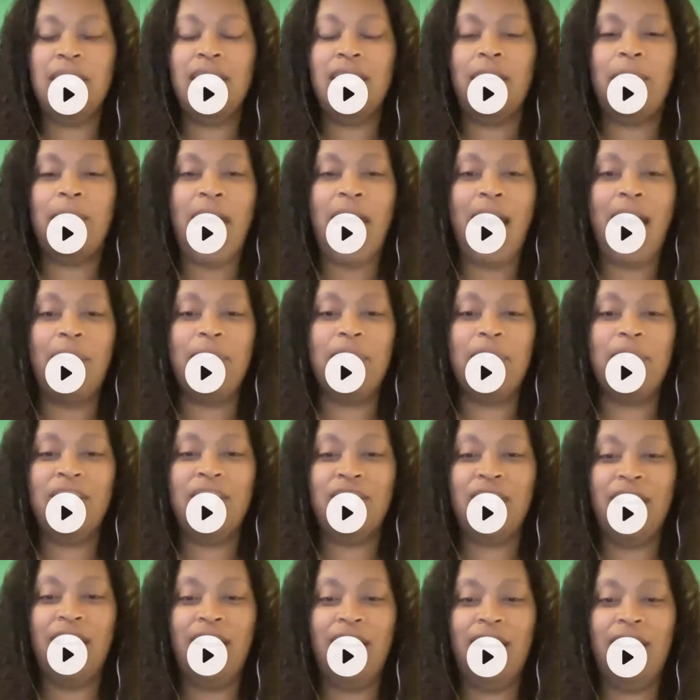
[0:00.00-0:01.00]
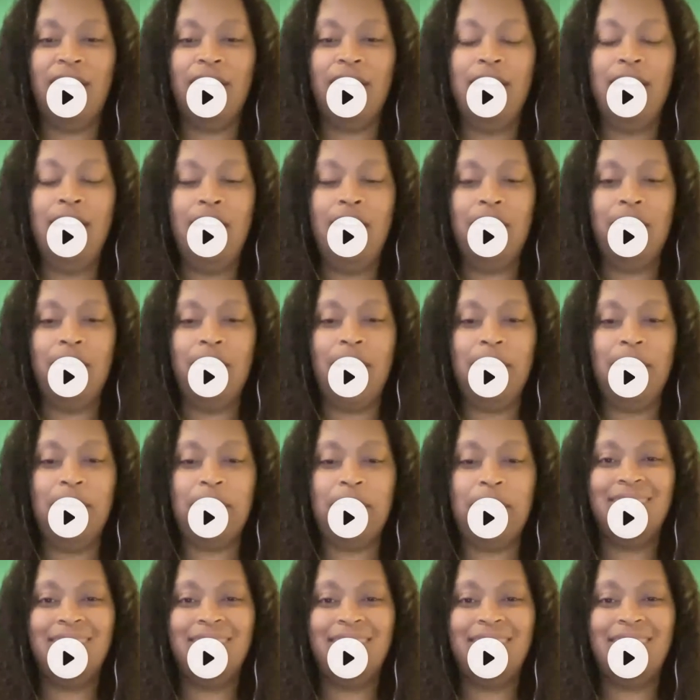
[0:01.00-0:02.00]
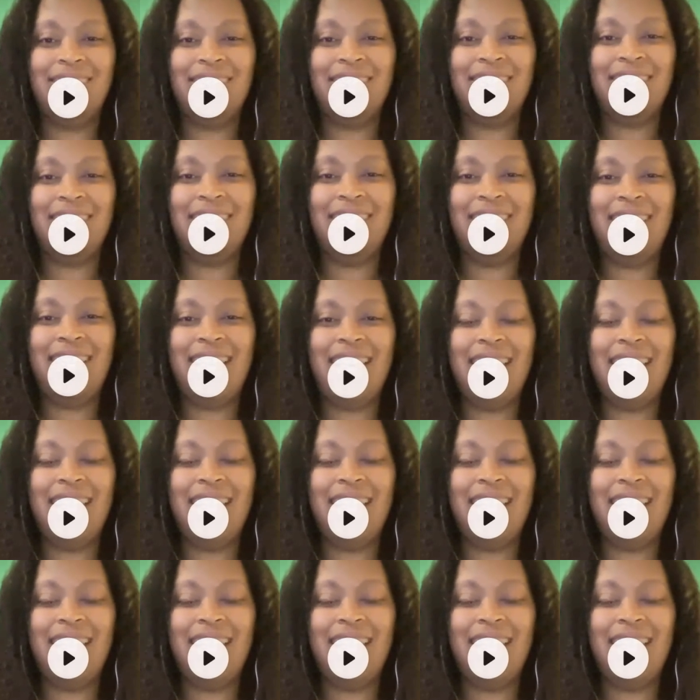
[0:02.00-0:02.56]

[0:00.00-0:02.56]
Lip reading: and if I wanted to type some text